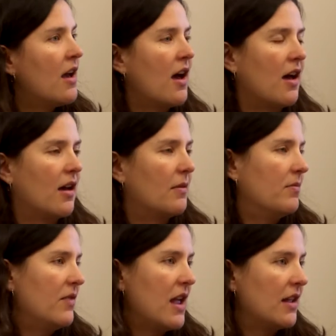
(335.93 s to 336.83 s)

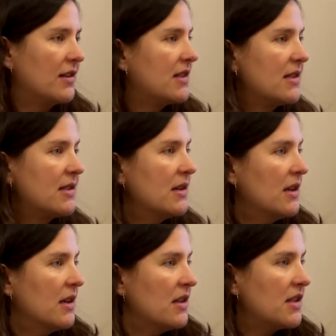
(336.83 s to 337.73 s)
um, it's
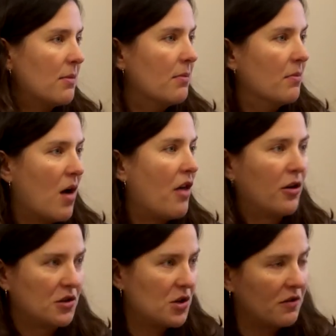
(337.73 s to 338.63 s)
some
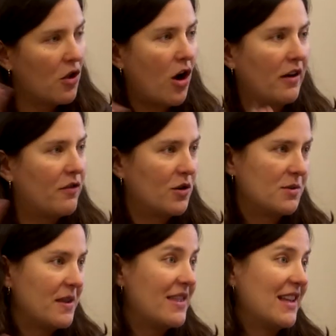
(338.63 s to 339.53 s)
other sort of law
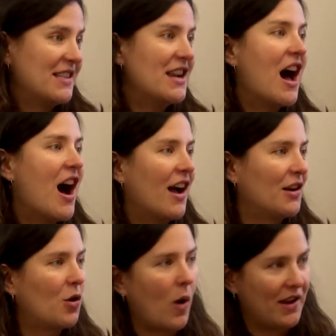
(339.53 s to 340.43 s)
enforcement that's
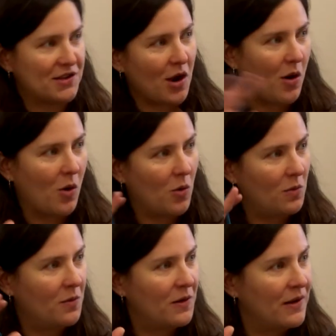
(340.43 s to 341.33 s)
not quite so
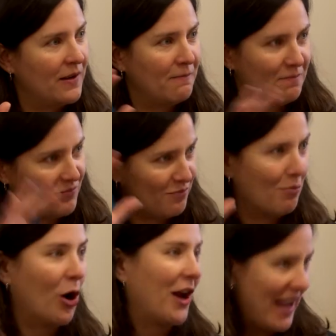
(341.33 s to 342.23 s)

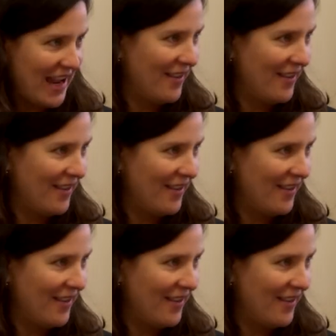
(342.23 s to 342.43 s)
murky.